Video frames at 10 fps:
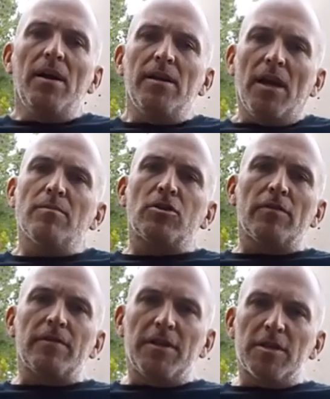Achim
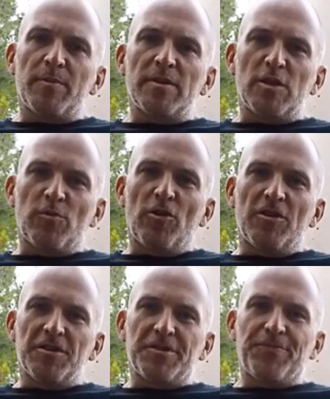Schlöffel, InnerSpace
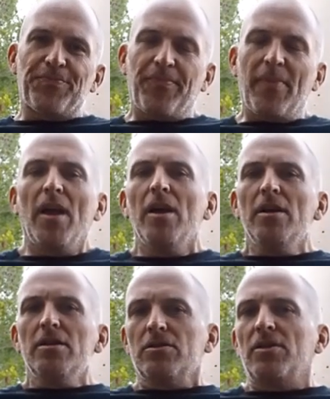Explorers.
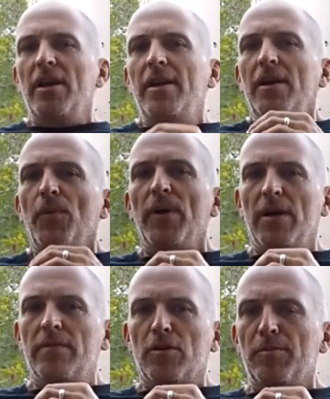Today we
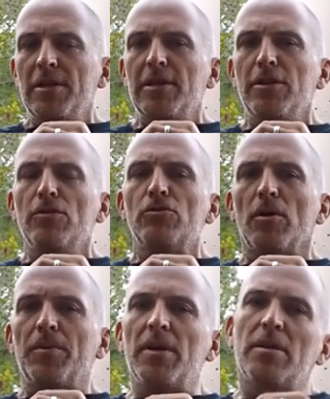have a completely new
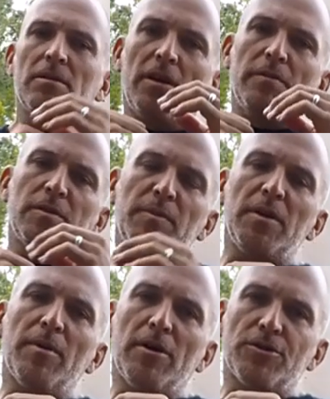topic. Today we speak
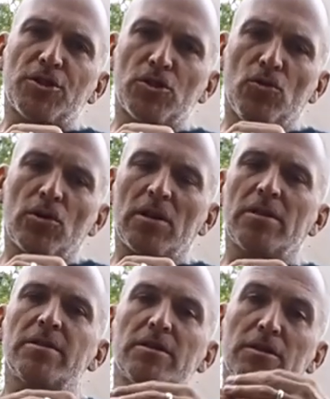about
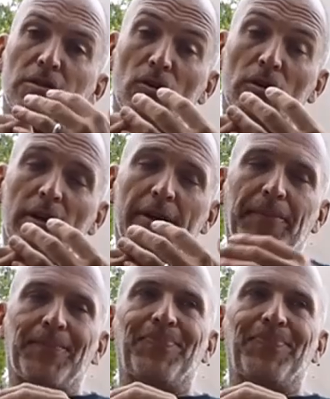snorkels and snorkeling.